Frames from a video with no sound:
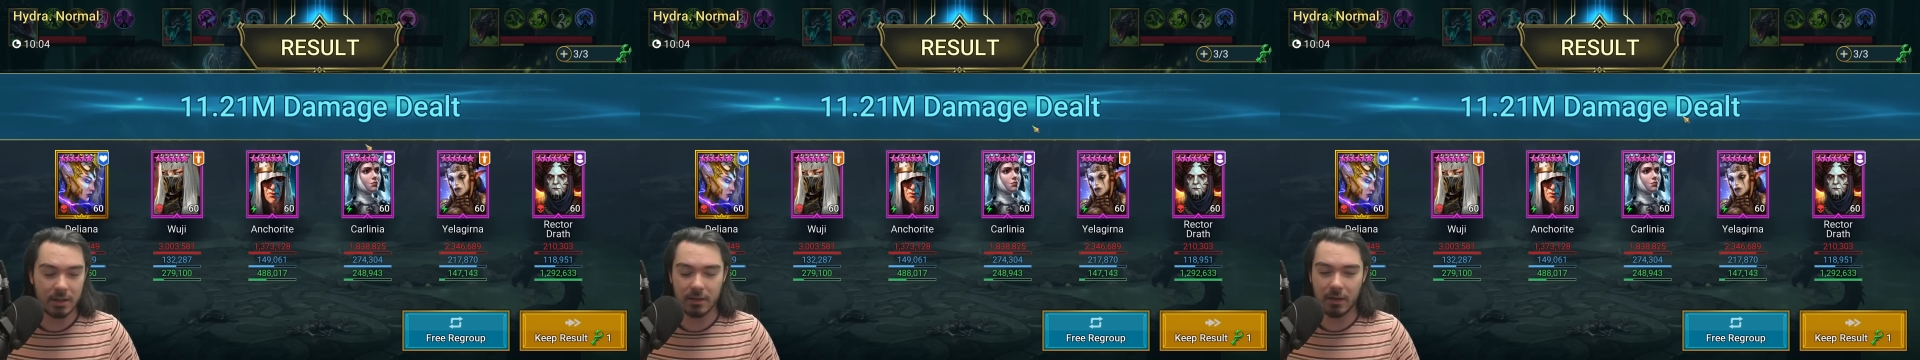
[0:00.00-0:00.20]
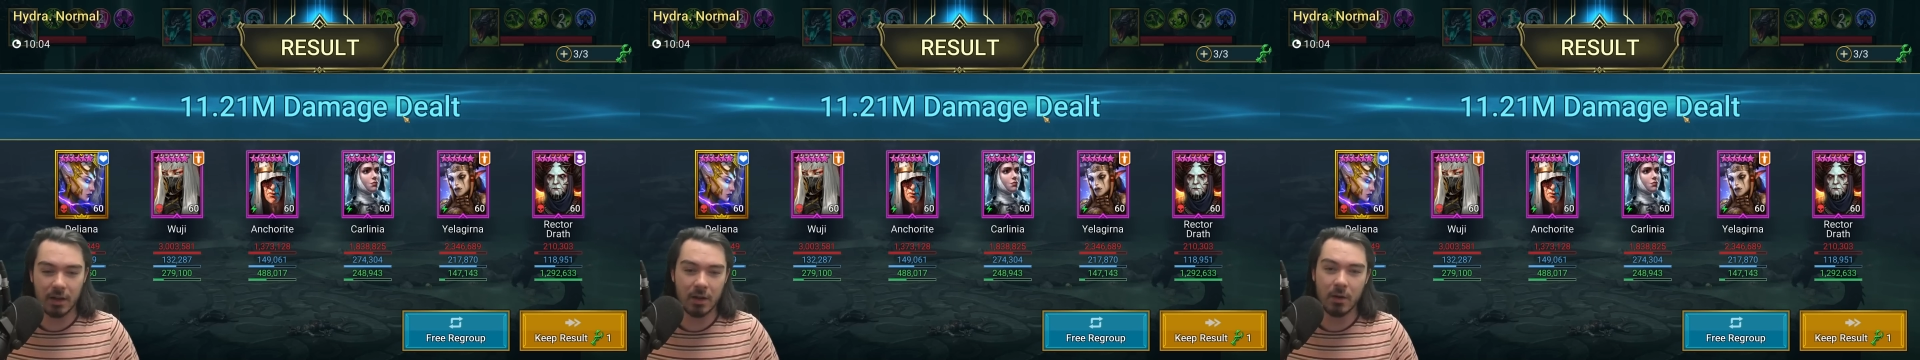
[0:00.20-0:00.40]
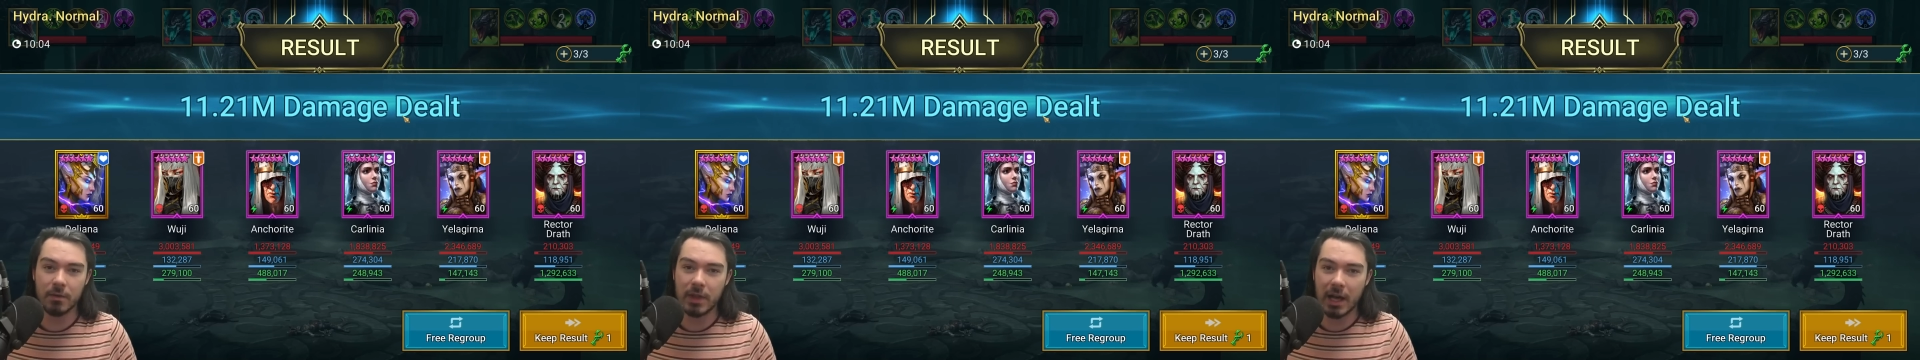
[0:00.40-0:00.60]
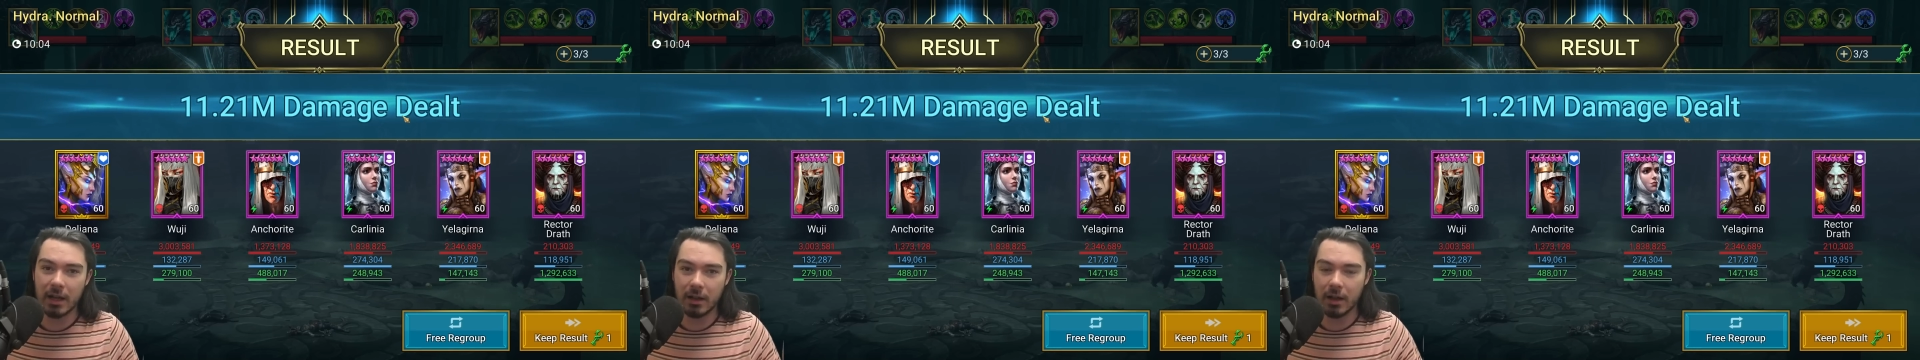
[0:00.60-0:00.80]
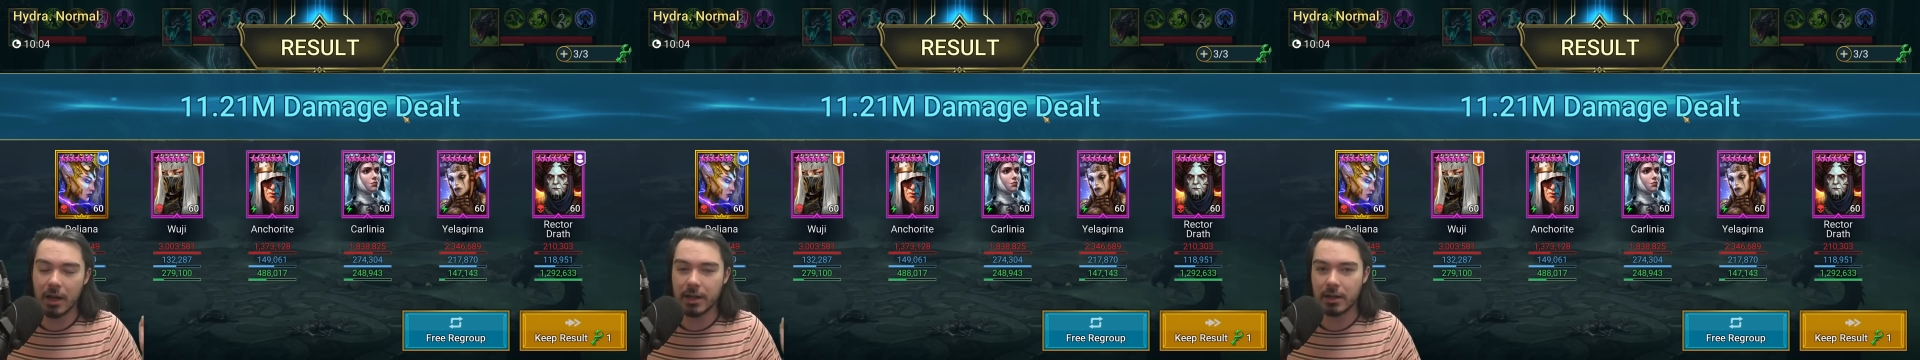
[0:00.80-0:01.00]
uh, you know, if
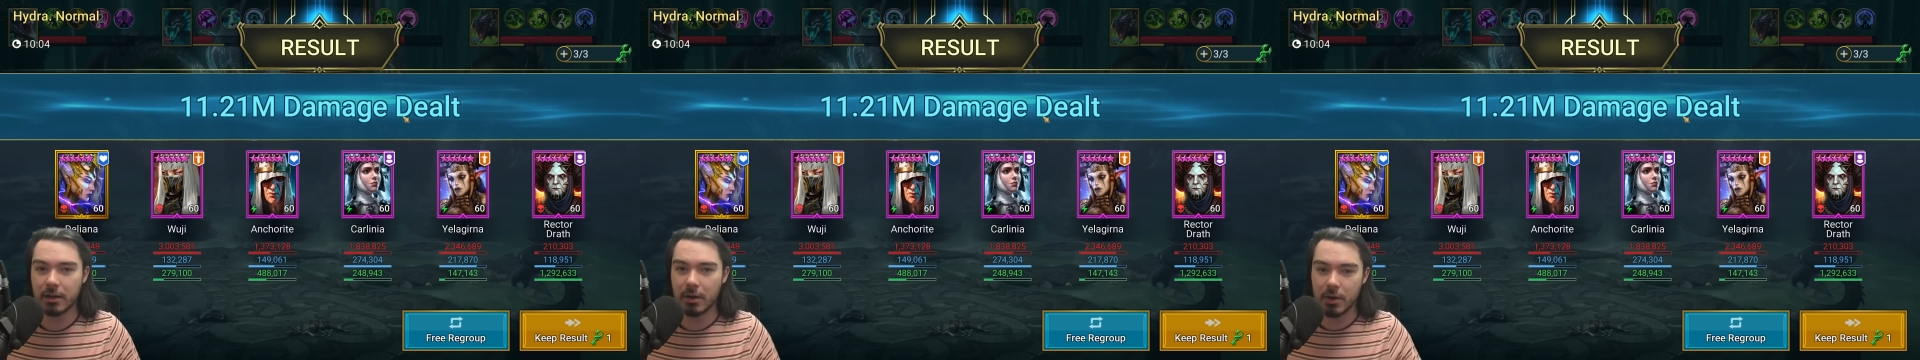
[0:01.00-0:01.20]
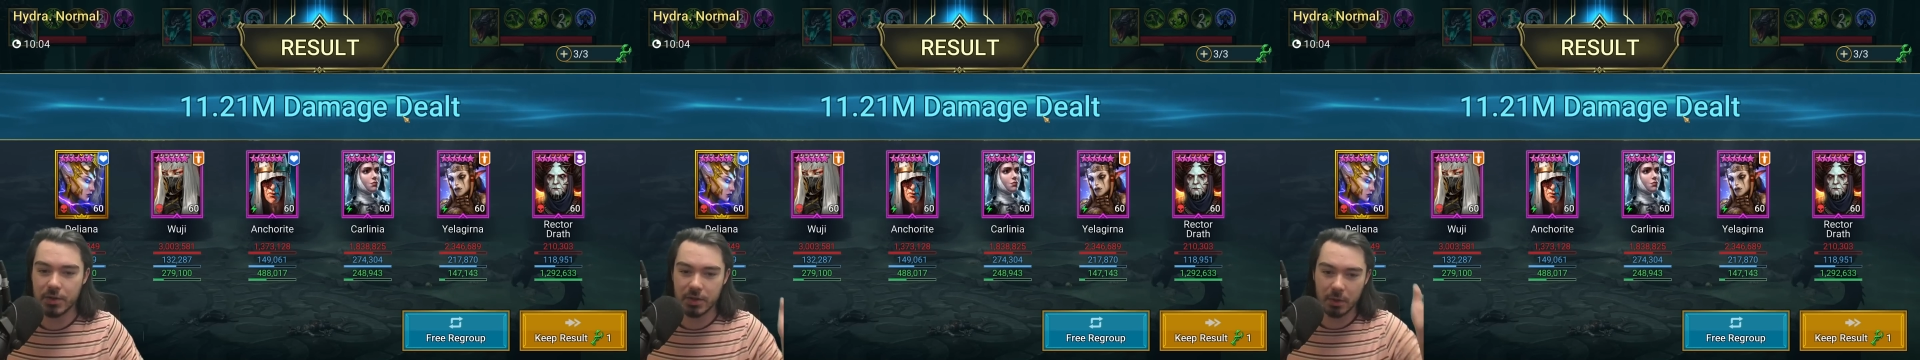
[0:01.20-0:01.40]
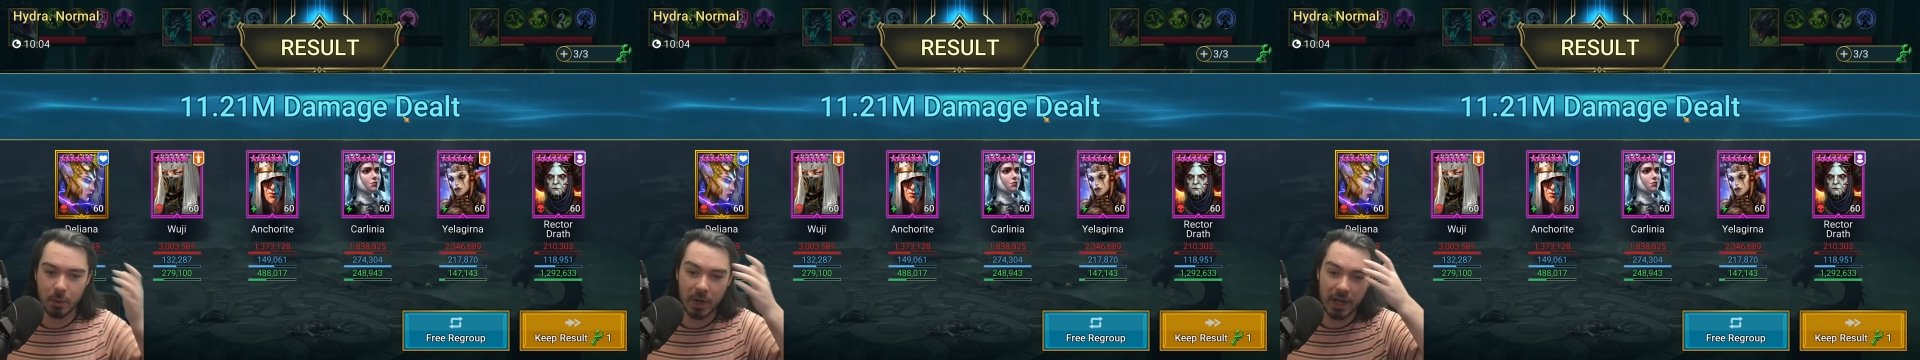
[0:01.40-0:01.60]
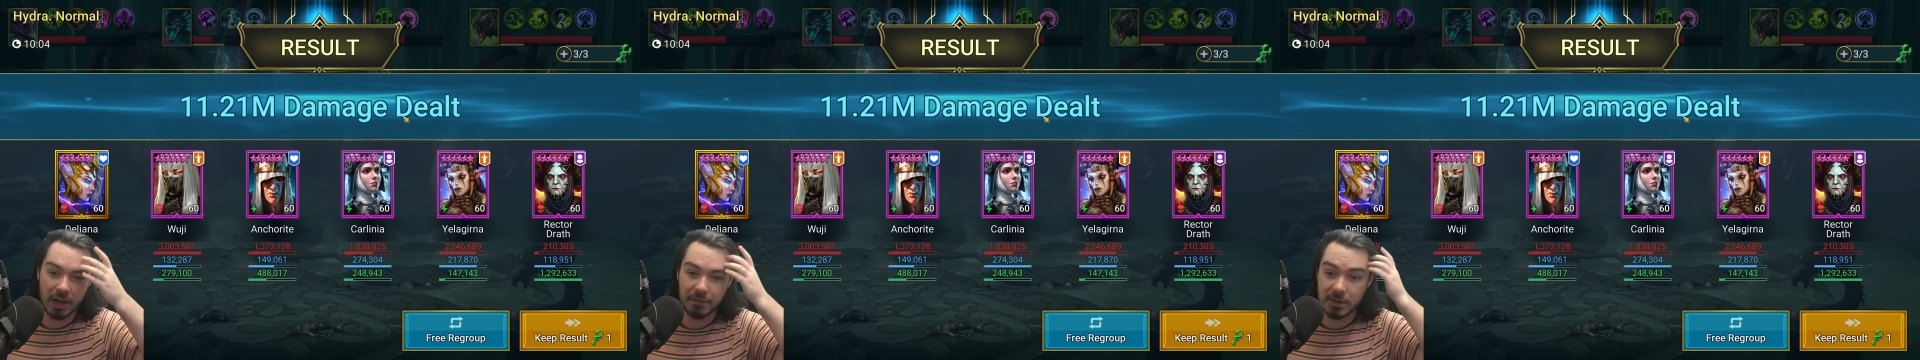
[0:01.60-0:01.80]
that luck goes your way,